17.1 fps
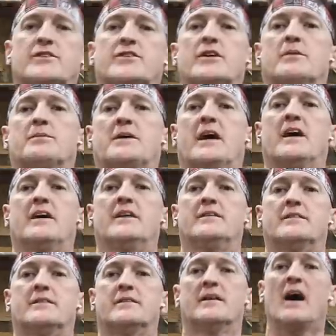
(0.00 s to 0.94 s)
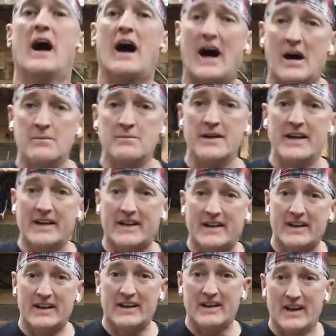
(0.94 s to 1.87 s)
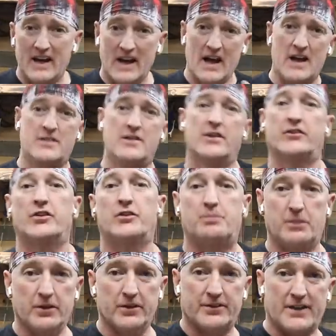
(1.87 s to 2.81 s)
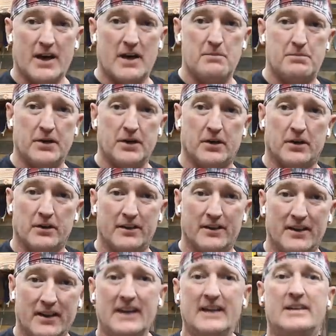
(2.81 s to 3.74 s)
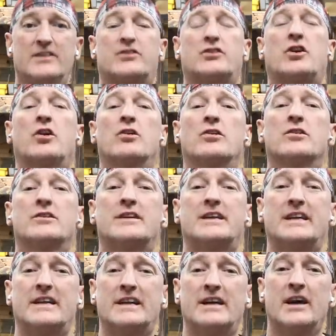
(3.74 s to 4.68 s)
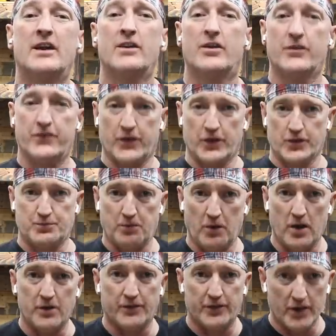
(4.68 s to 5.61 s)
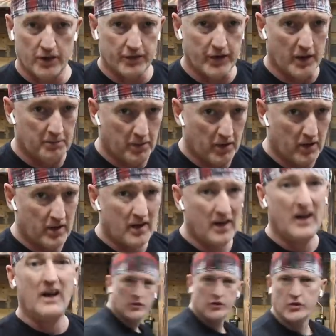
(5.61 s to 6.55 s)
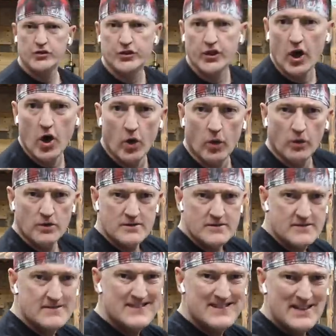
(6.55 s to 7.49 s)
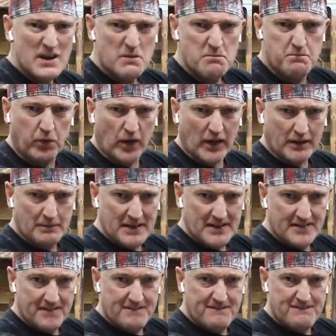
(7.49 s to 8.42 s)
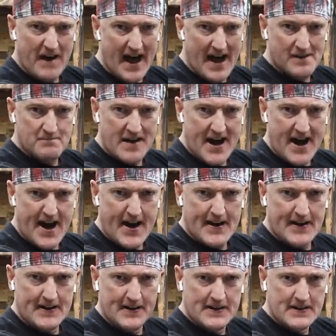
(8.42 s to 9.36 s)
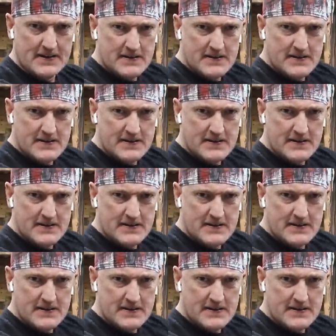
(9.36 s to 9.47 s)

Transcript: What's up guys? I'm Nick and this is Build Dad Build. It is currently the first part of November, so bring me the fat man.